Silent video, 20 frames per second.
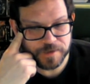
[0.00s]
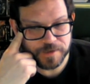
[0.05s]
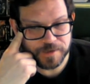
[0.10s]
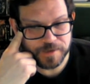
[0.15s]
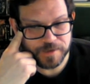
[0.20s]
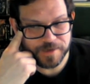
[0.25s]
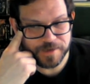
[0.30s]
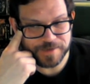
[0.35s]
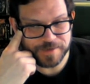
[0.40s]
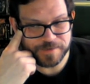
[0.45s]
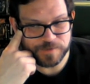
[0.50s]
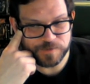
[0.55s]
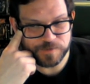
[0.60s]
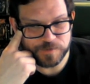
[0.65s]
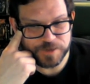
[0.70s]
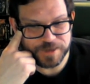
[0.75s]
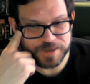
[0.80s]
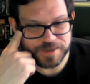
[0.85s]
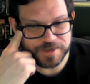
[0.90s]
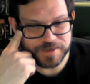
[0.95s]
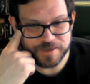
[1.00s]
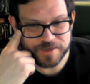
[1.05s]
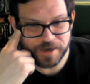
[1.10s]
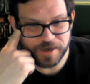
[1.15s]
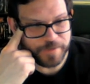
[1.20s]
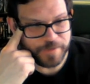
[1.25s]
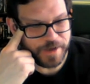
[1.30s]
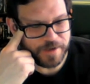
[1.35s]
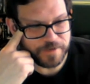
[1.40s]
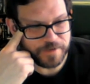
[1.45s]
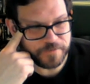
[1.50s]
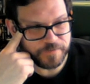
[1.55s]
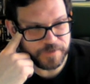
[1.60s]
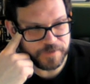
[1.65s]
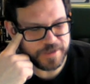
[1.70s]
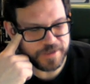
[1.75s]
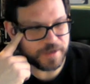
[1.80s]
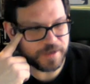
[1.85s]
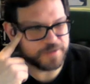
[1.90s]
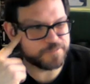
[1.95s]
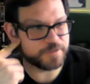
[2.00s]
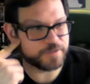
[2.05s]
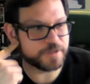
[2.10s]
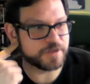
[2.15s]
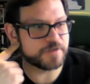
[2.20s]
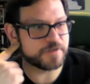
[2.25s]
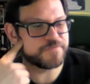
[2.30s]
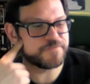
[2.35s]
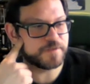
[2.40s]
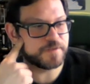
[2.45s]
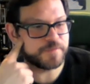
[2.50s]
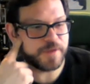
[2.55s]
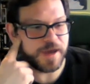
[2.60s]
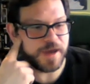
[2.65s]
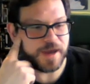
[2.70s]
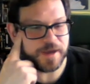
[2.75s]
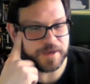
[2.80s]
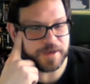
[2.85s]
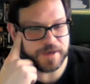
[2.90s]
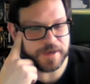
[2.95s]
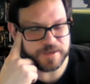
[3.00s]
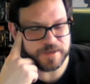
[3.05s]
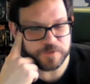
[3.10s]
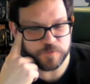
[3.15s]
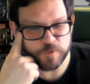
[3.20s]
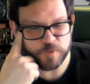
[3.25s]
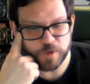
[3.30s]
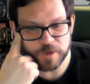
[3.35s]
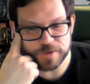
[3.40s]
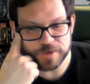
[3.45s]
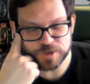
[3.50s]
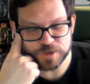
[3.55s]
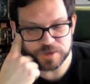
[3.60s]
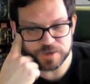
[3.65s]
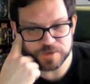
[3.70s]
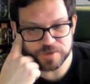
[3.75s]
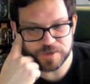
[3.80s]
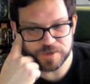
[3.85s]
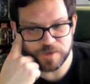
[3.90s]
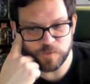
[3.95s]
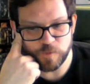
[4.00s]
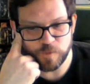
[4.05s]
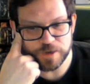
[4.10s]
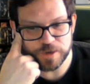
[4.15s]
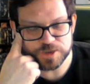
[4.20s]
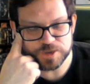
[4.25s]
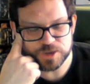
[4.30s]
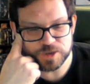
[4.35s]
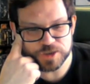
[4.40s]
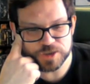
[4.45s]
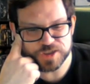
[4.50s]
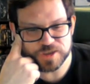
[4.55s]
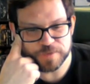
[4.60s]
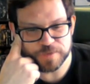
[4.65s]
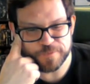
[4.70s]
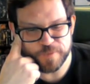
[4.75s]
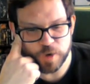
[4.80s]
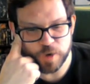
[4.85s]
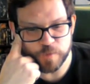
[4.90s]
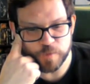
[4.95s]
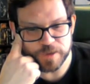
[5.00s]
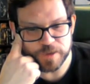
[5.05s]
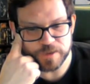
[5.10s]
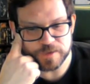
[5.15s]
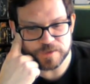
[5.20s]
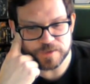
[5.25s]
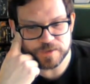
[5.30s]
it didn't come out of any kind of player feedback, and it was just a moment